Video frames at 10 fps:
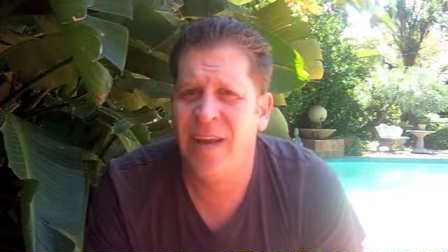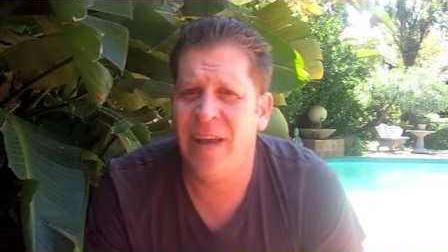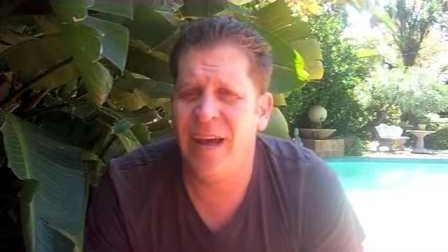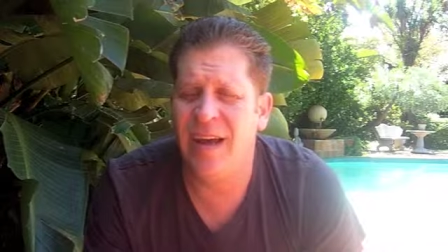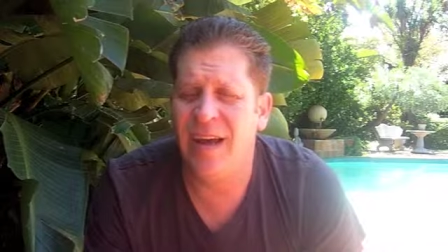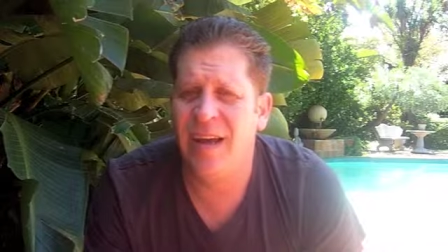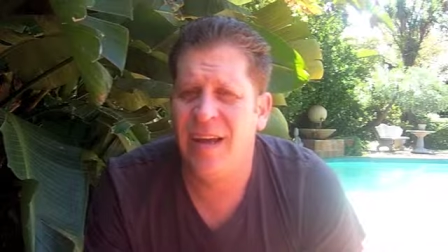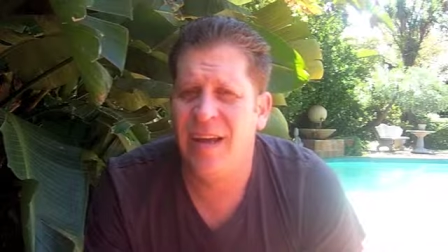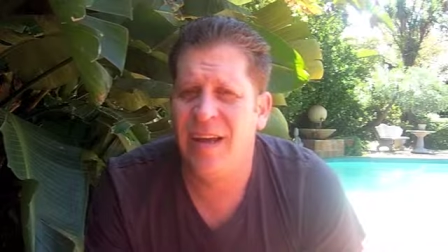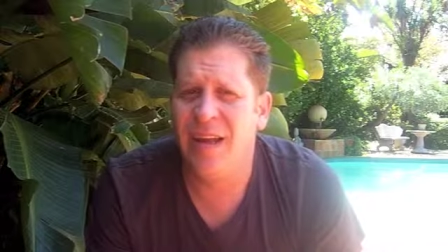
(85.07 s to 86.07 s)
The
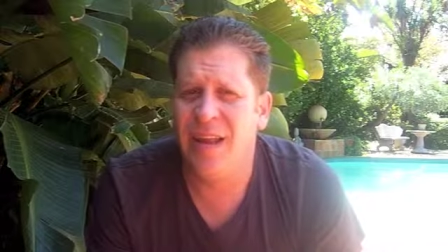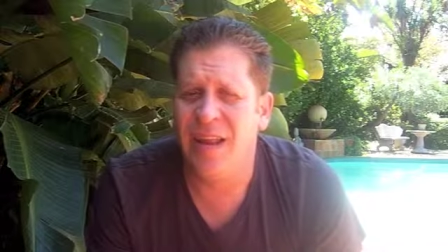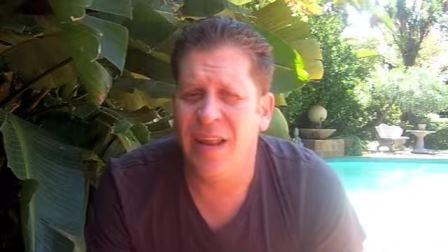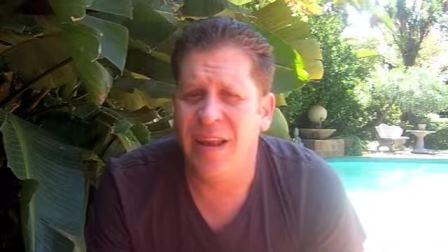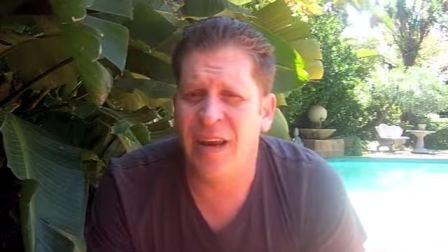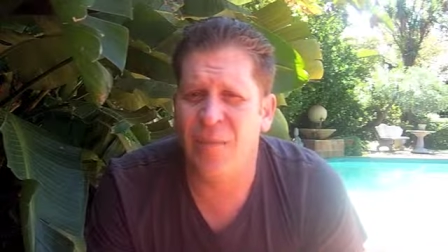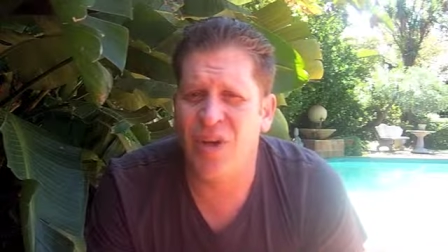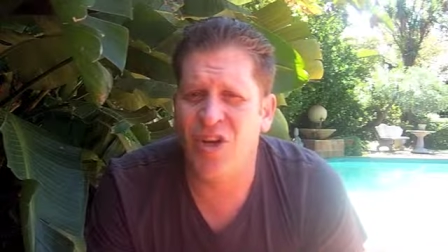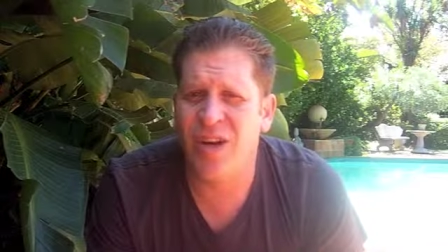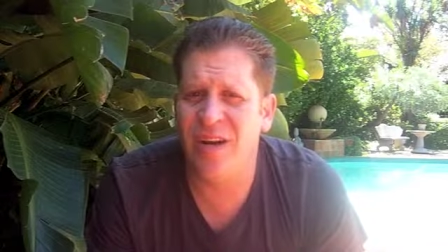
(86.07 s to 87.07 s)

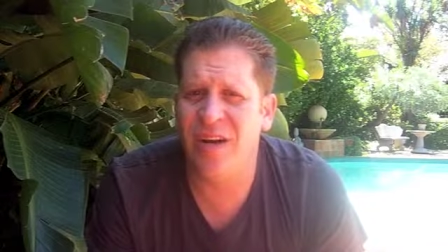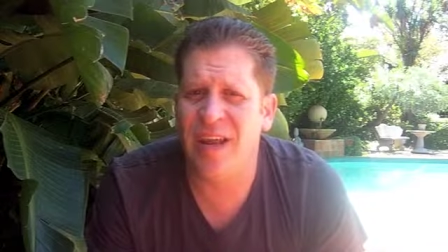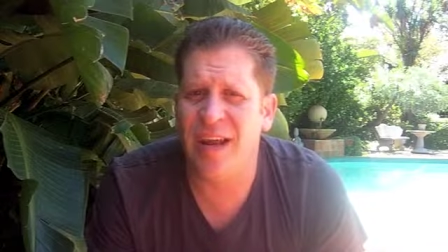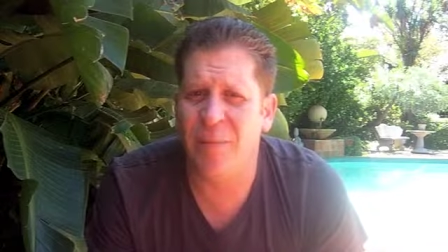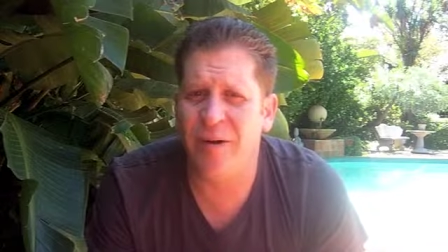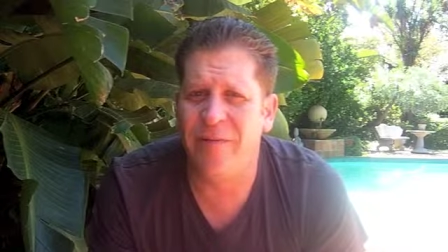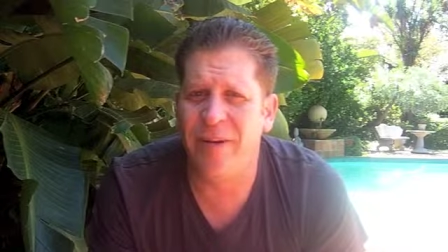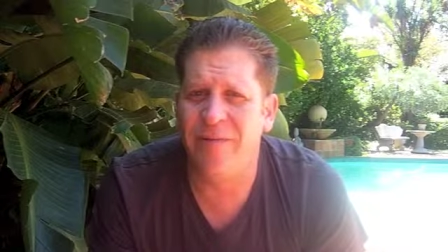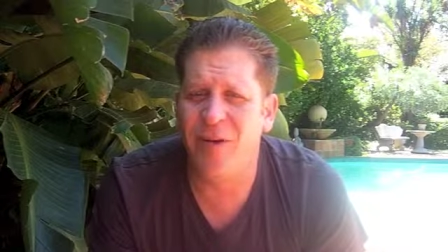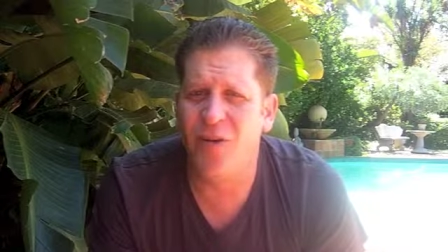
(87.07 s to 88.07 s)
commission that I'm
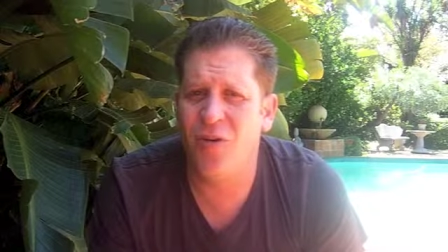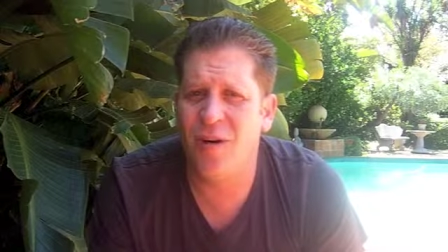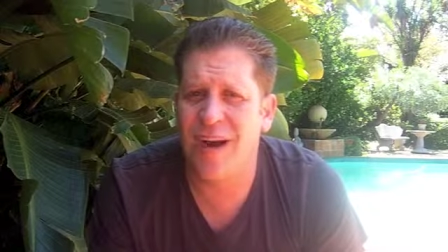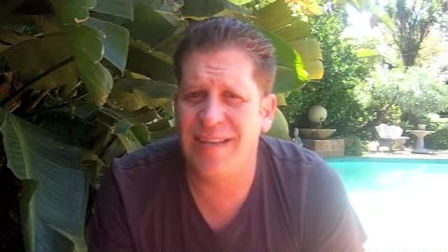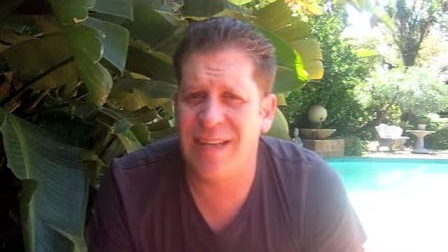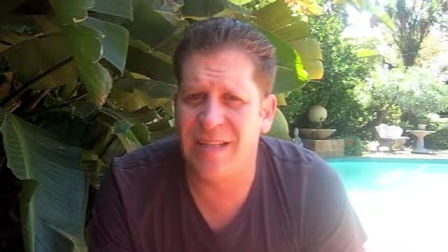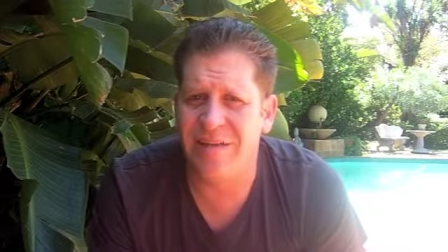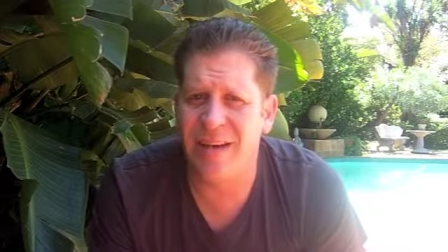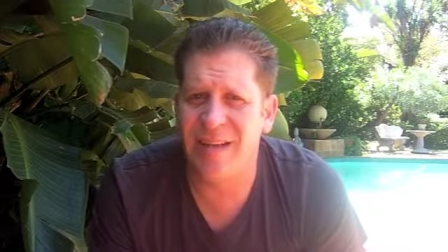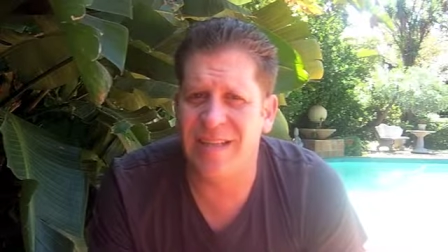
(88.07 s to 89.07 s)
offering for you guys as
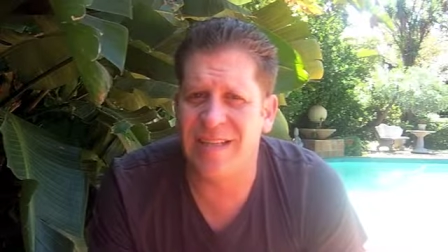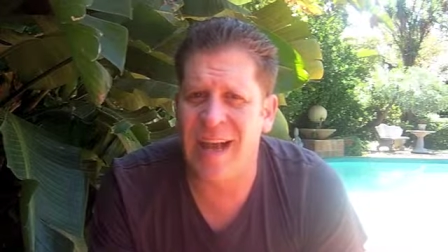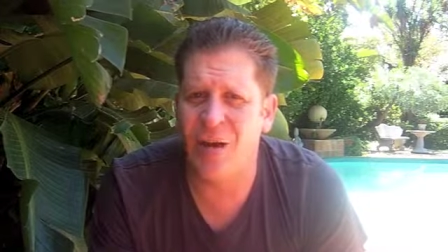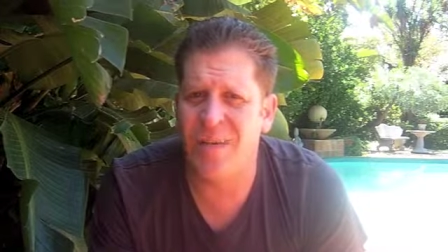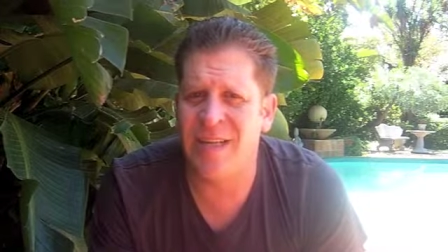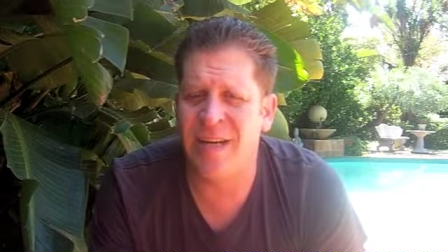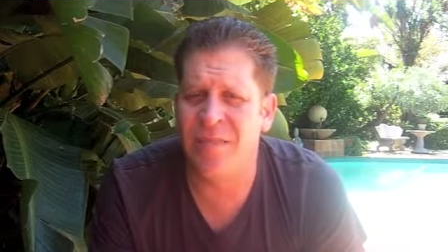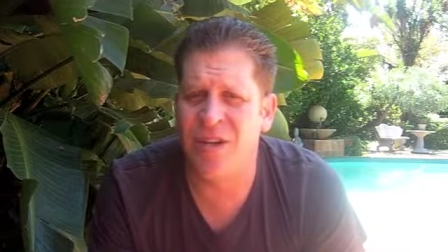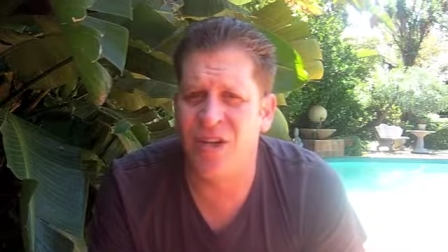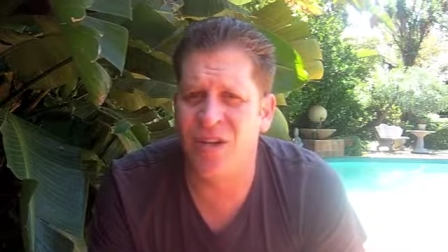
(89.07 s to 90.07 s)
affiliates is 100%
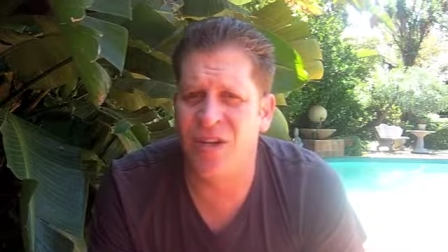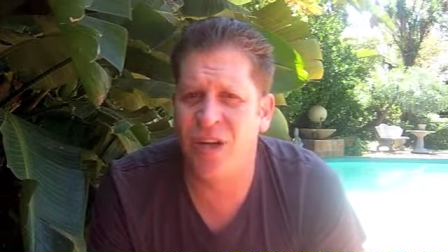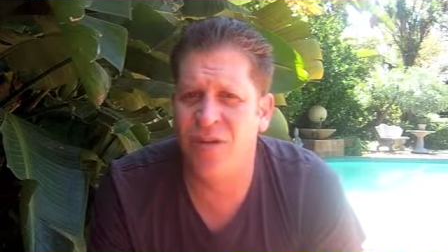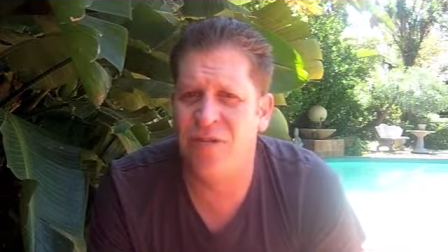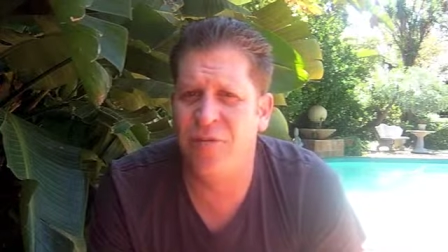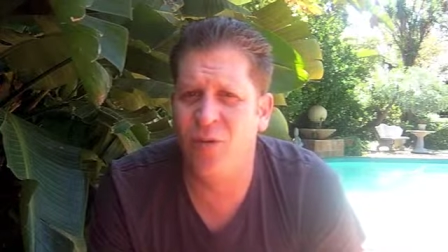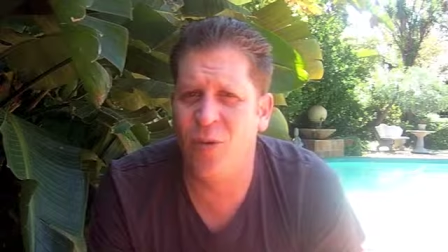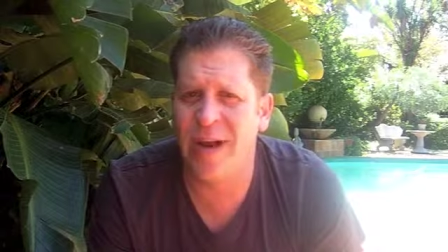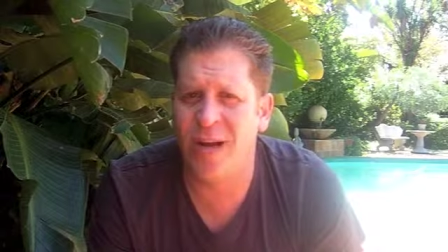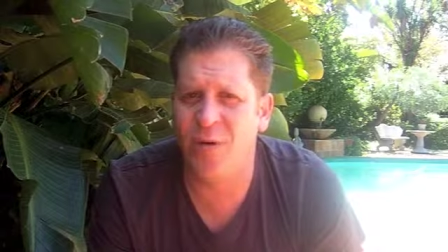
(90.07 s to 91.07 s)
commission. So it's full
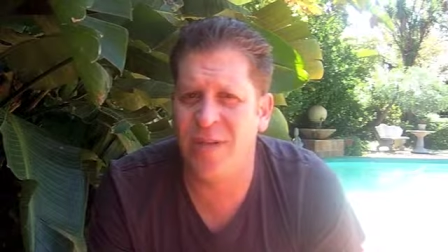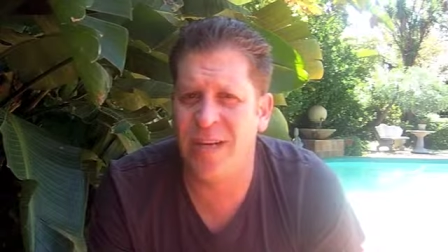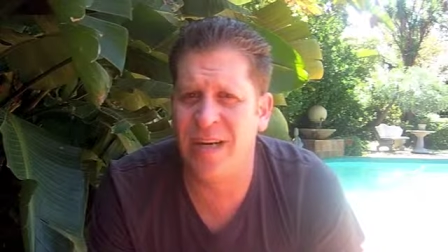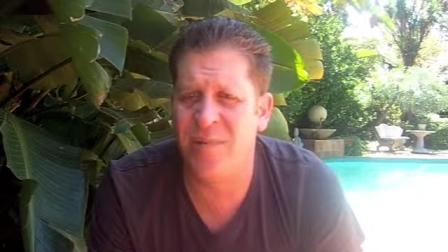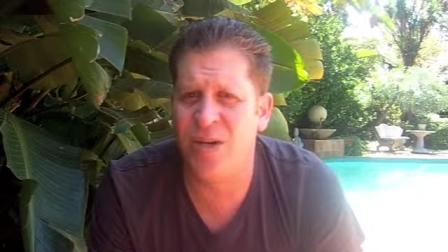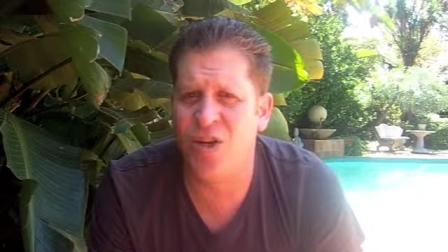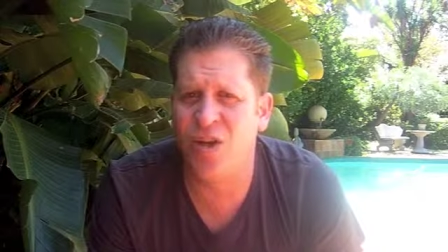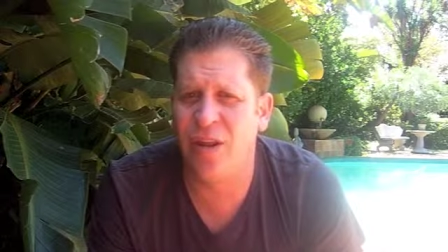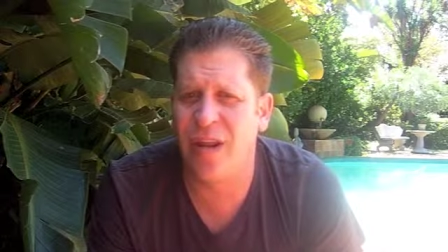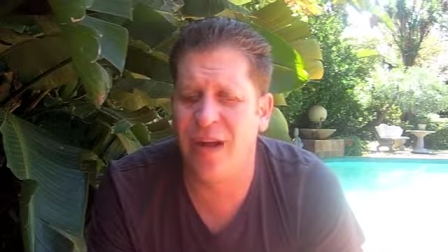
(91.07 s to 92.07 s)
100% commission
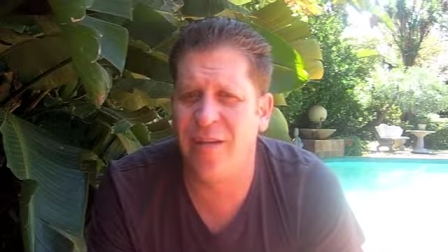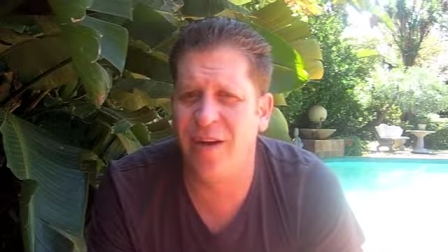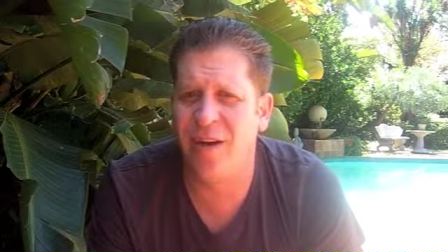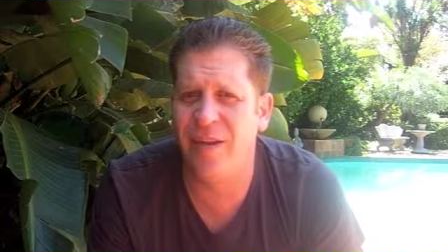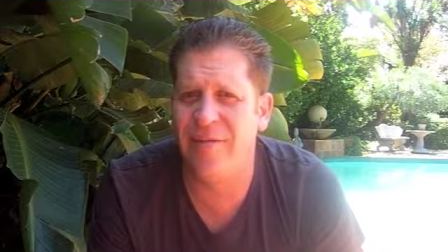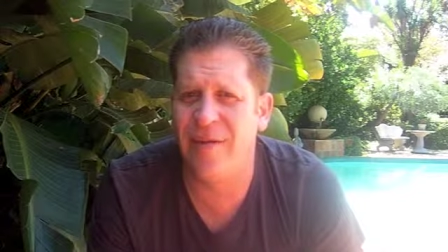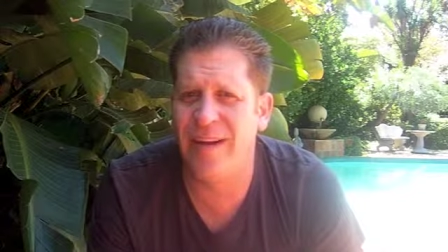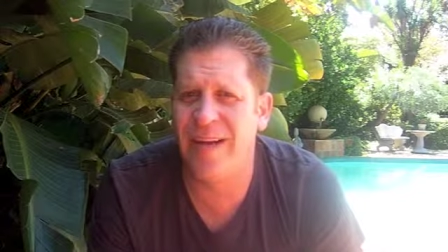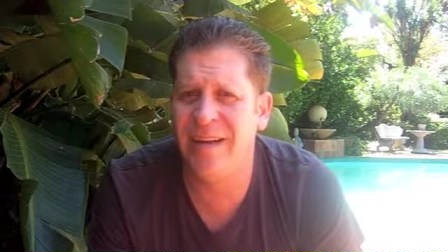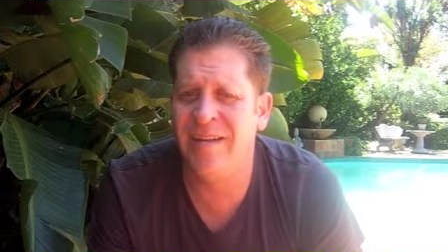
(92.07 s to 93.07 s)
on the on the
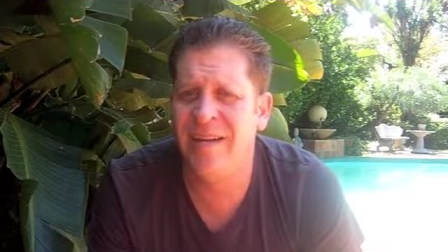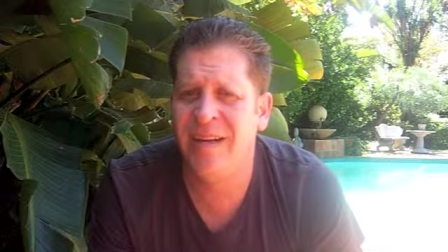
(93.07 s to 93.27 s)
front end.